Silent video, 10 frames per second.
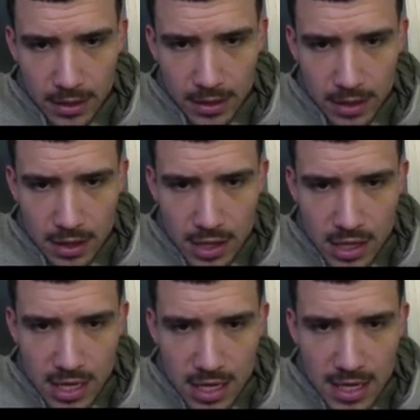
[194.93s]

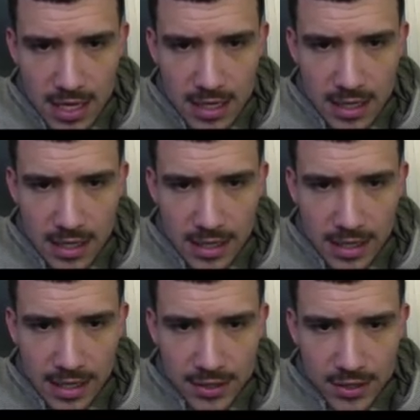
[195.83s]
Then
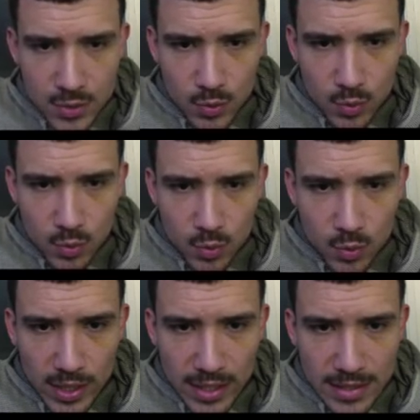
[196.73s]
he
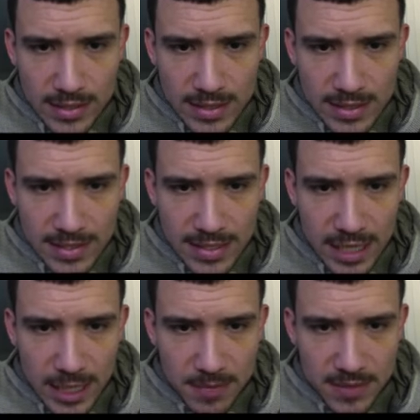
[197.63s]
swings his
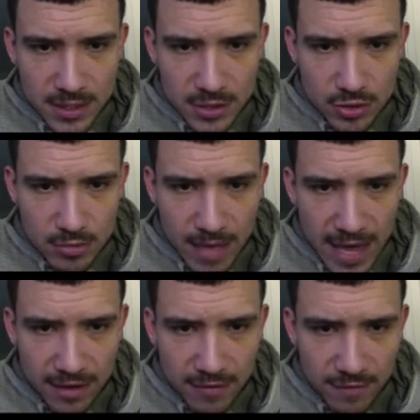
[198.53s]
hips in a
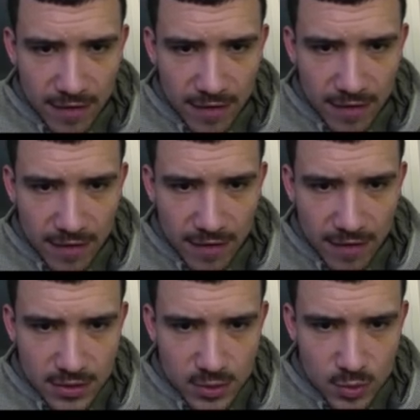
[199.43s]
dramatic fashion
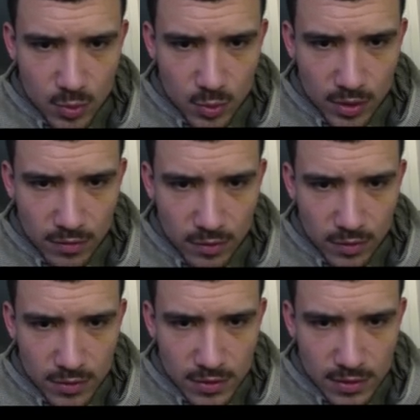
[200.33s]
and
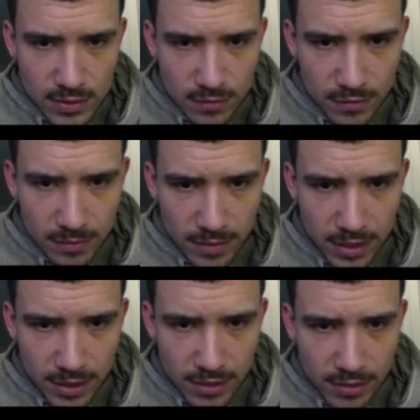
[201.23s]
swivels from
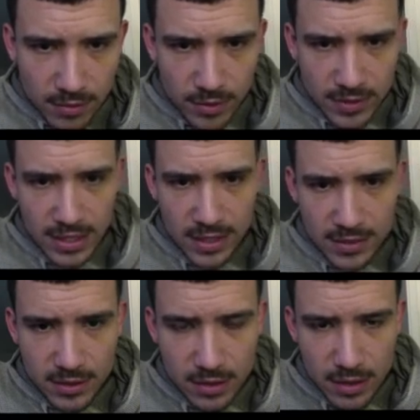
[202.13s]
here, where his head is
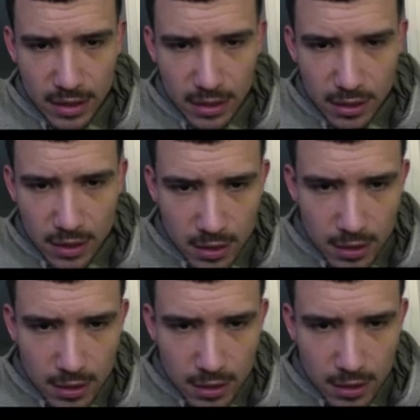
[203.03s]
underneath
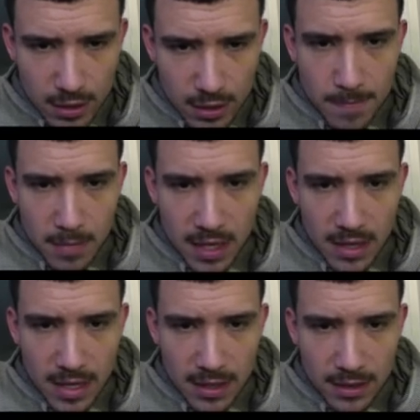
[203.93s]
my
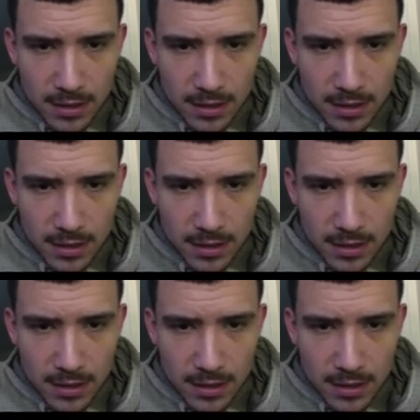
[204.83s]
leg,